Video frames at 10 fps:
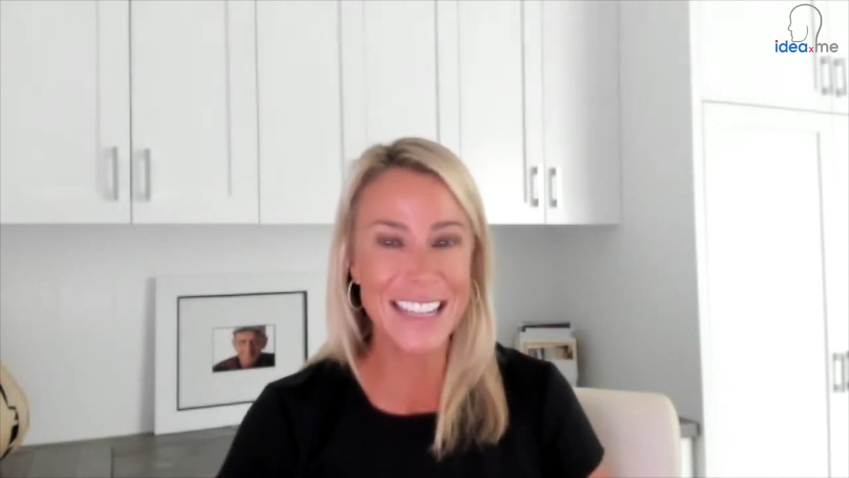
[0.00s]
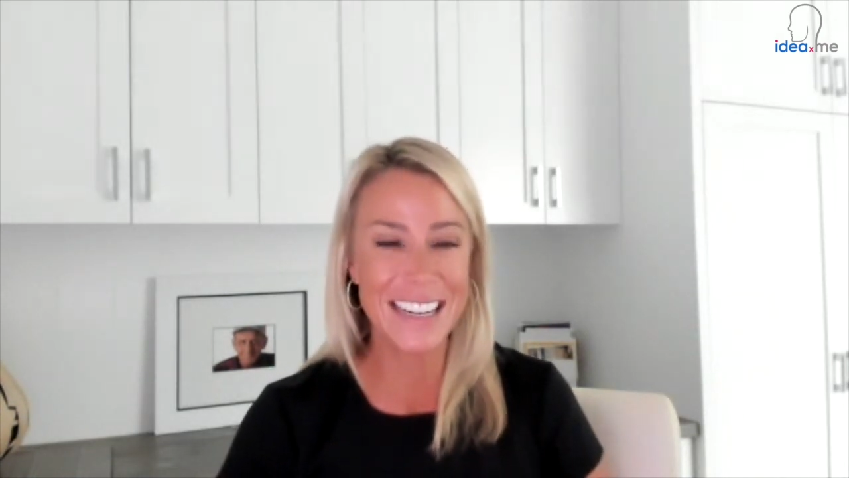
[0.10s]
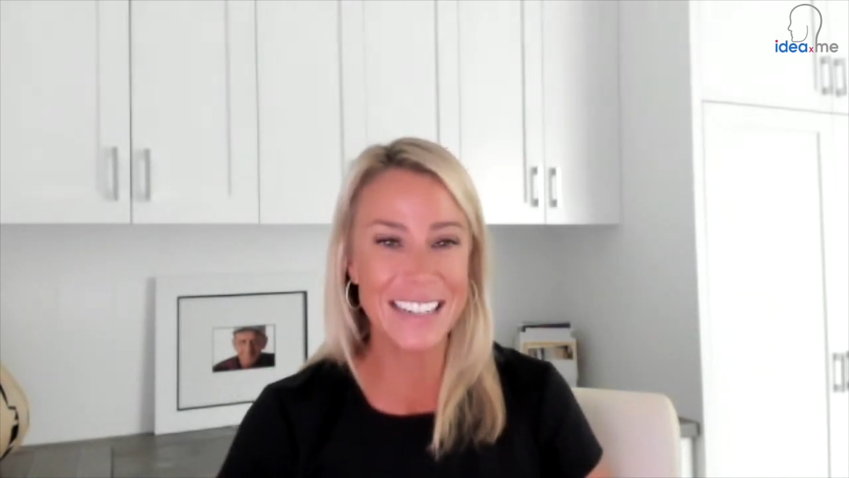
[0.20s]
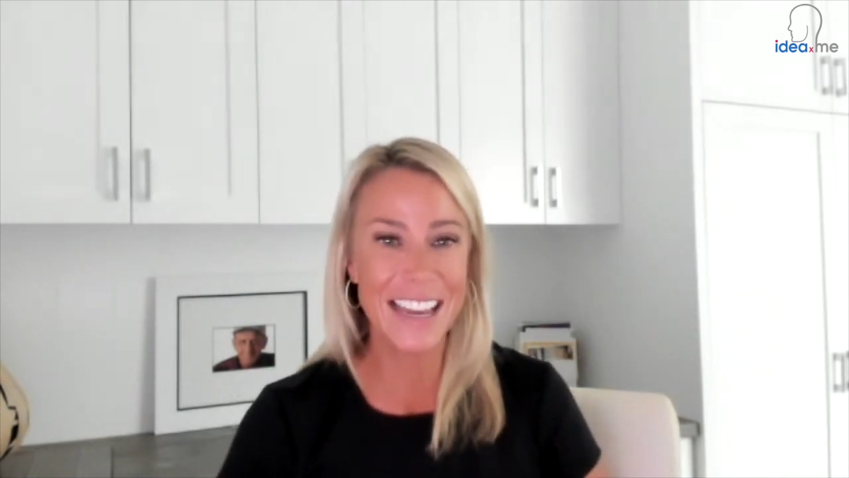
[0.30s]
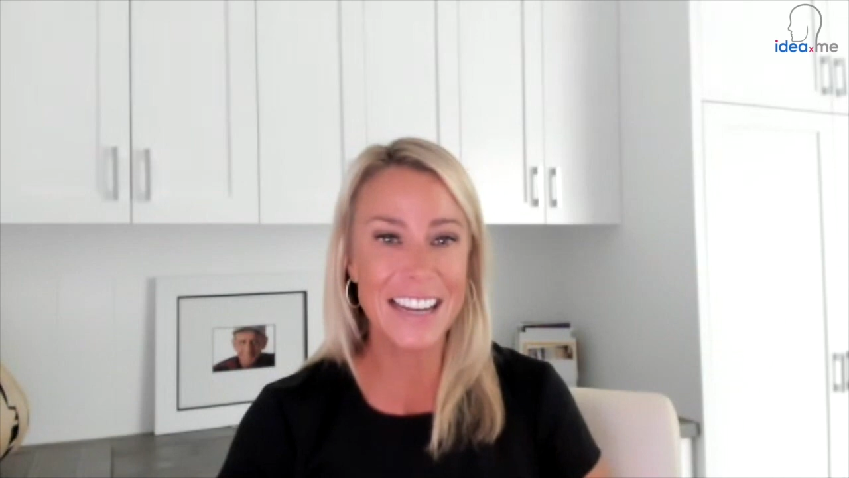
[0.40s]

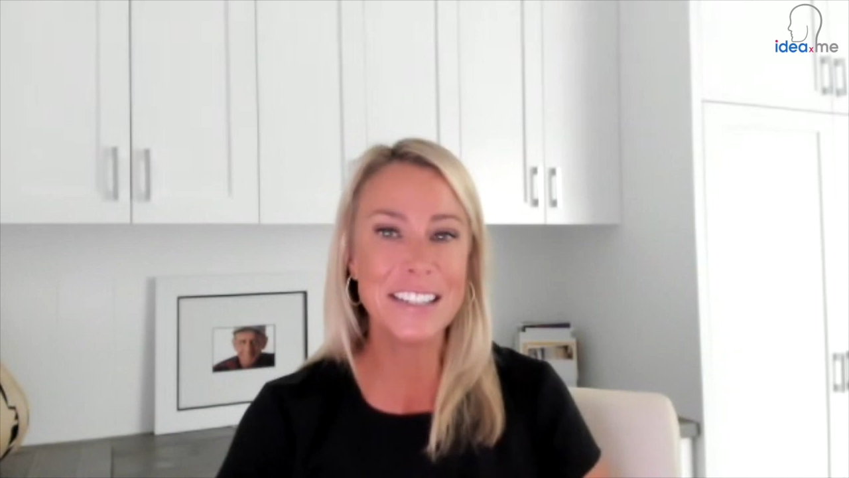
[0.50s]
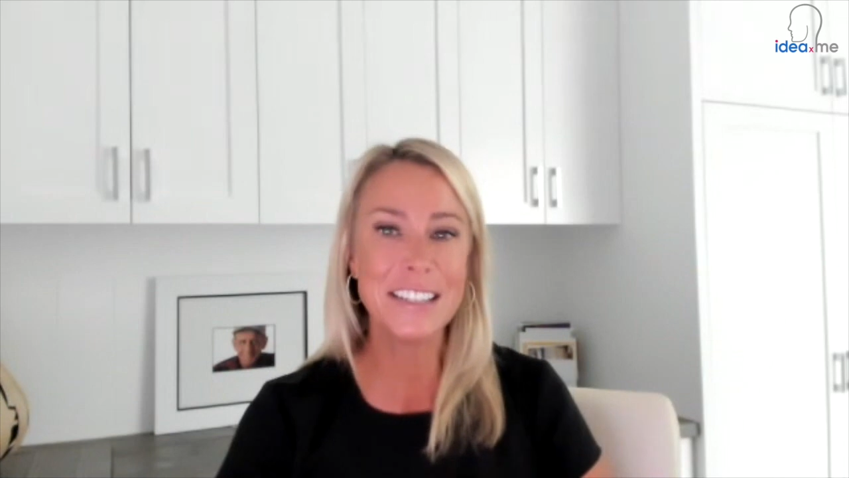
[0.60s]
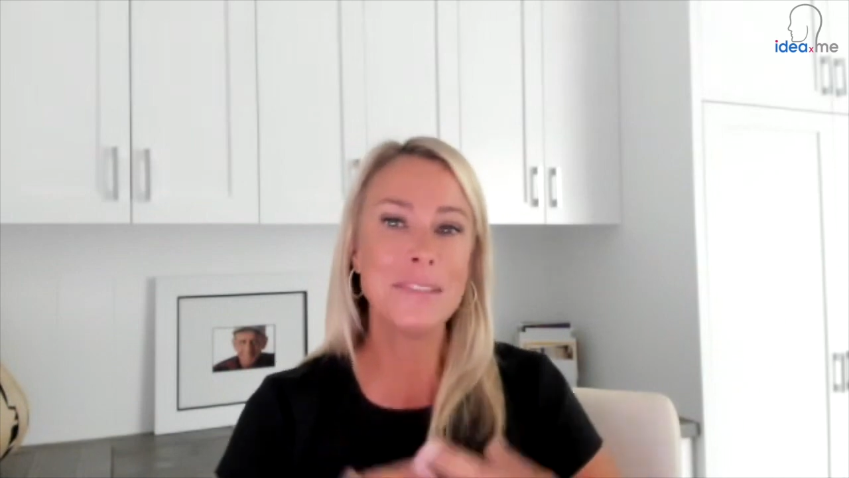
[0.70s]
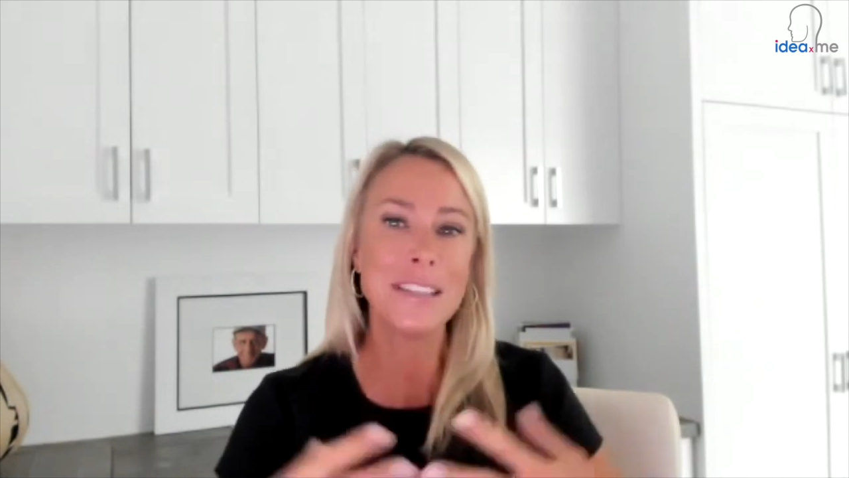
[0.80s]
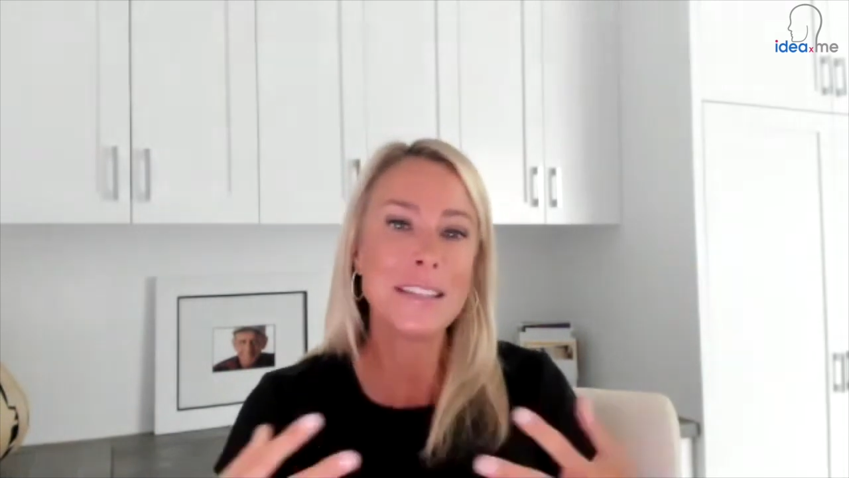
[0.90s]
And, and just, it
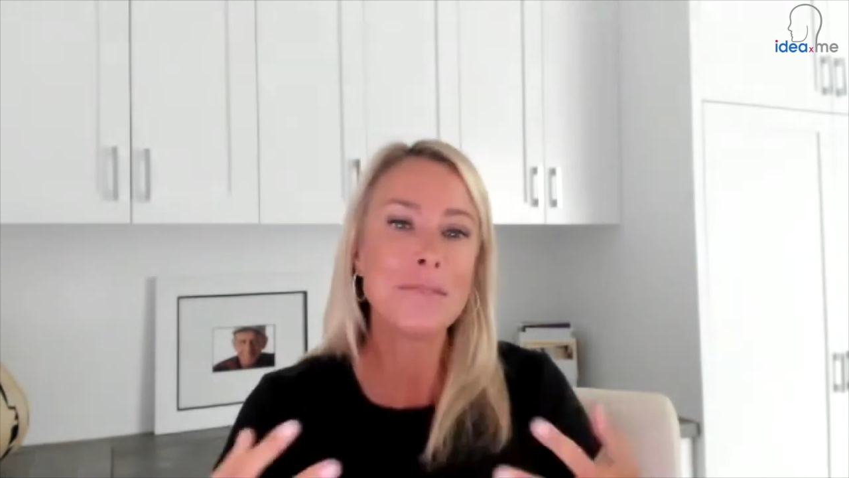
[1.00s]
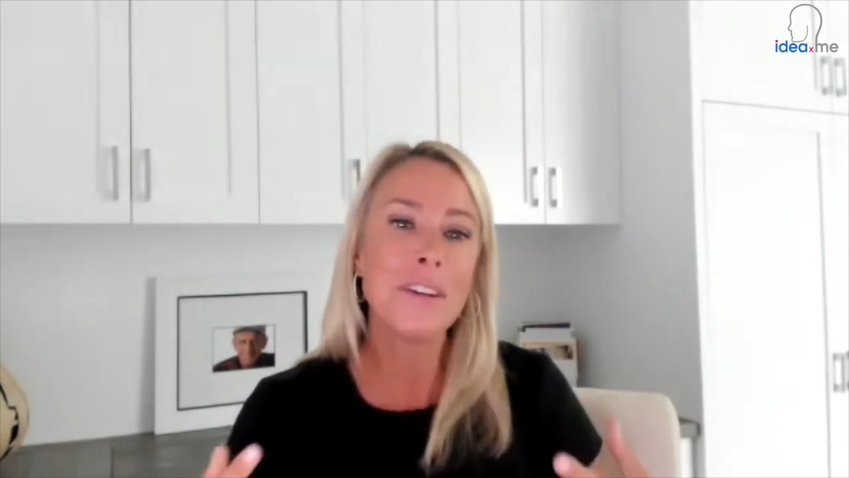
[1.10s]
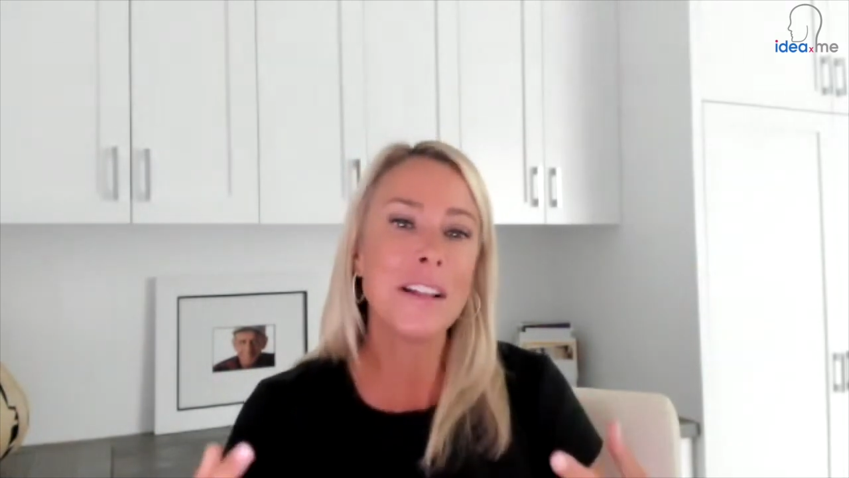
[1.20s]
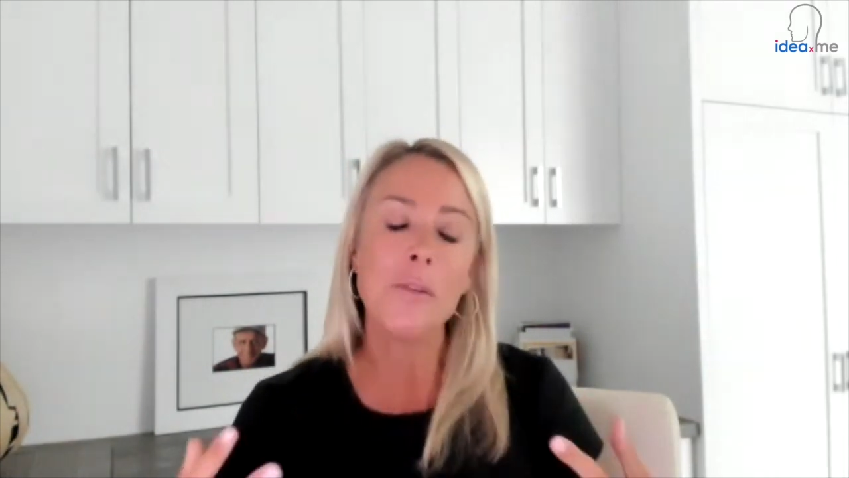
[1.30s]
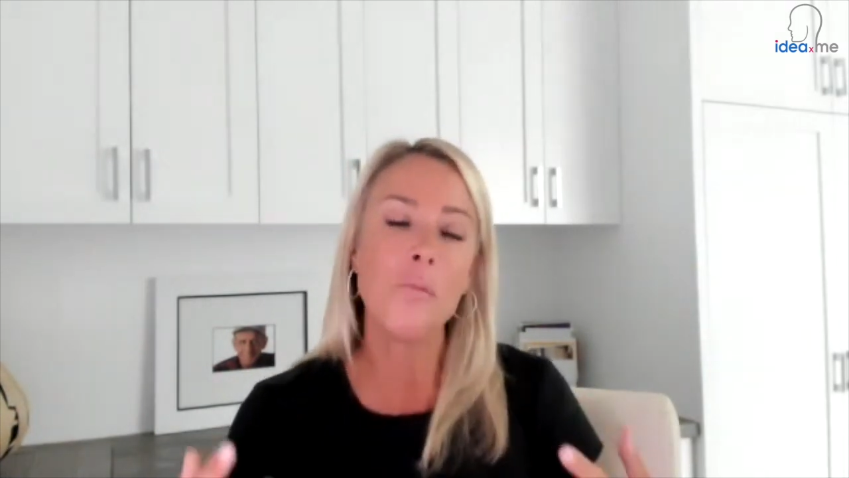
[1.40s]
was this
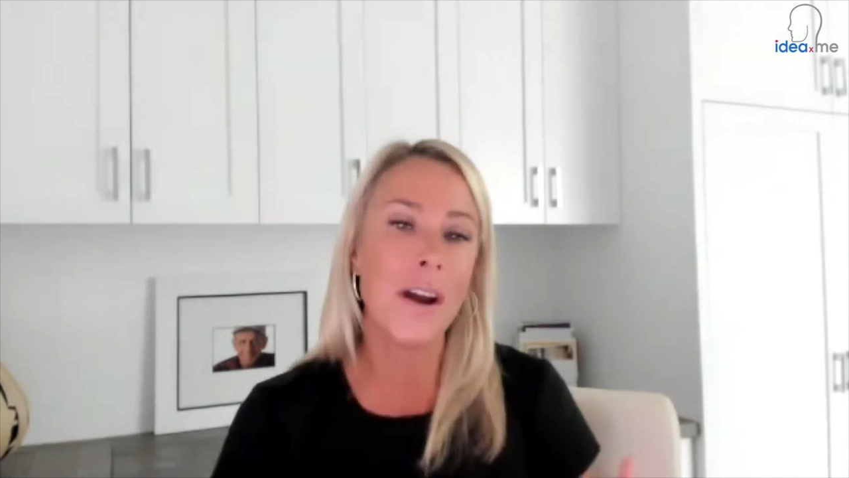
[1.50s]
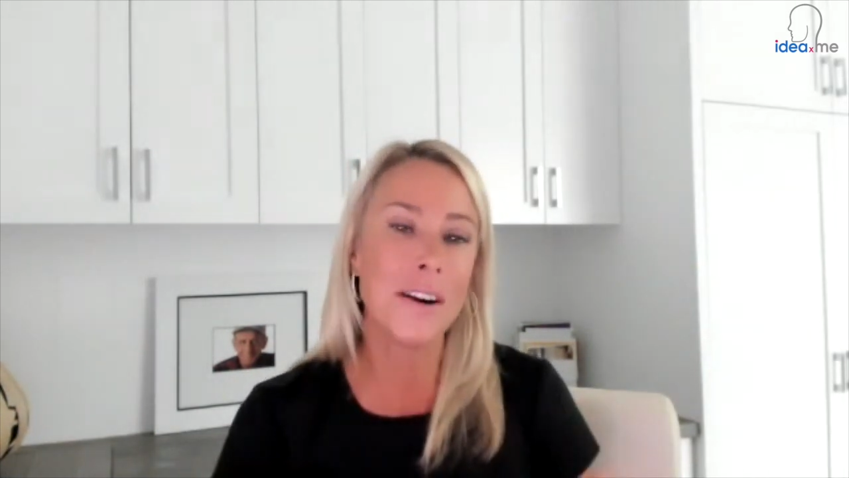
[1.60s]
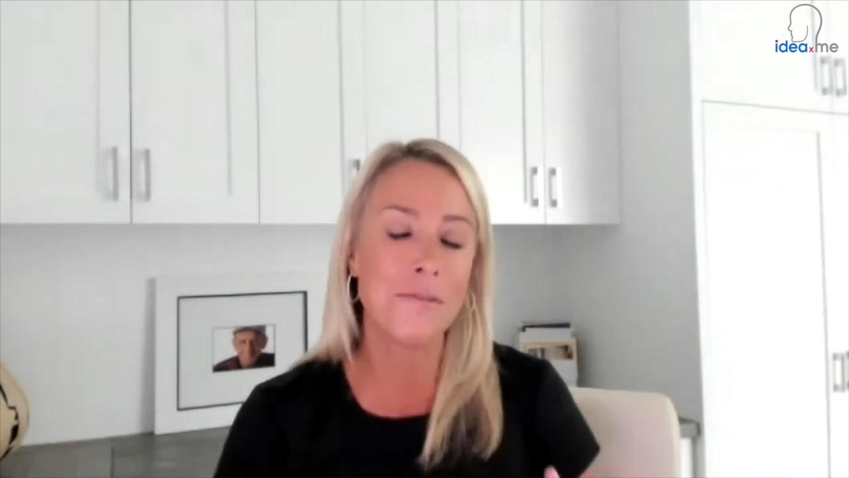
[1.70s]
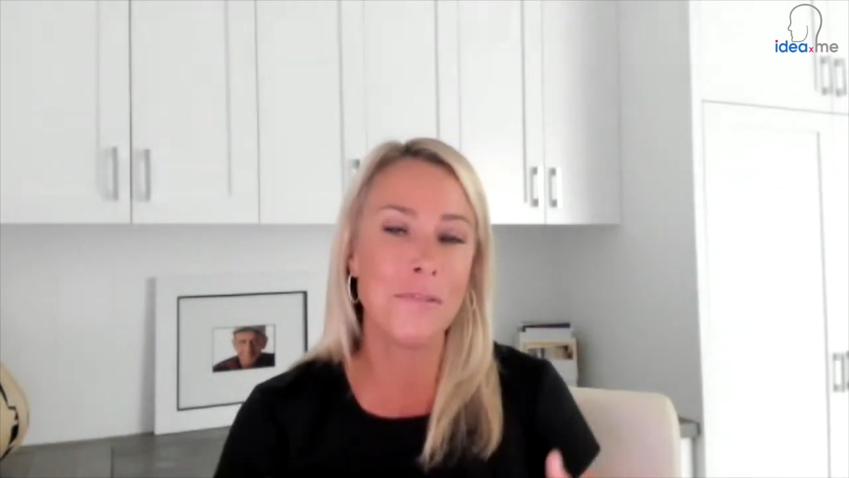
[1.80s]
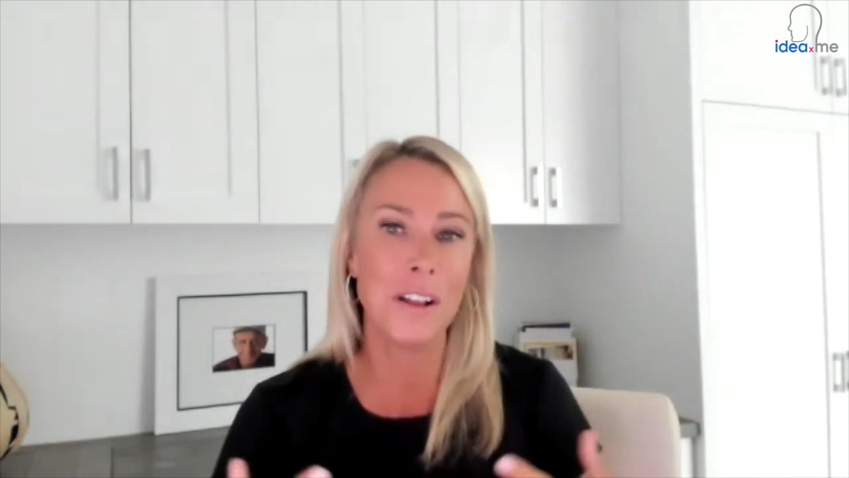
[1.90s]
really
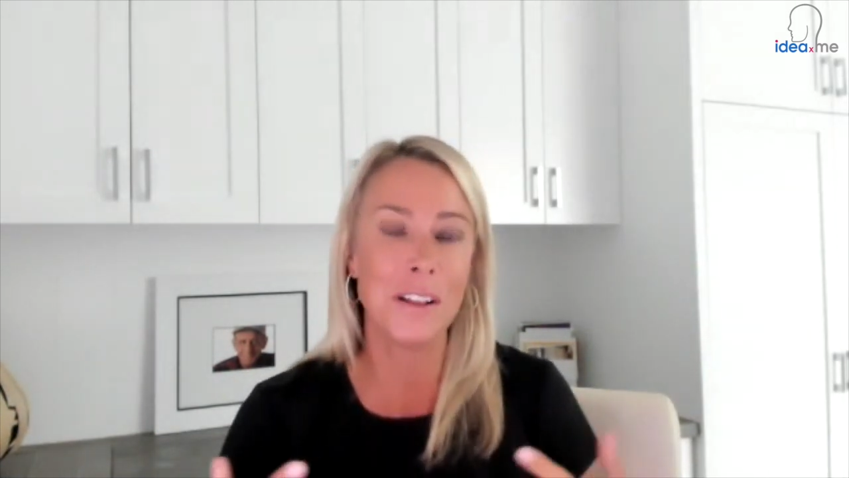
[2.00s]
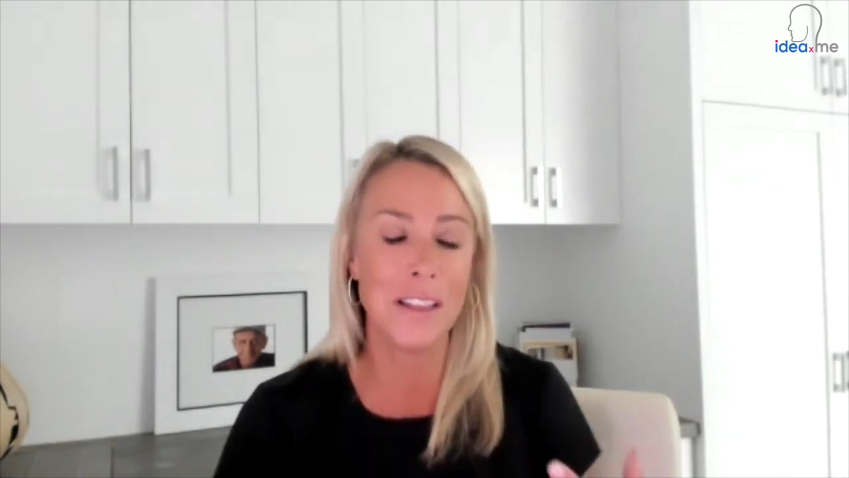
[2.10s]
wonderful,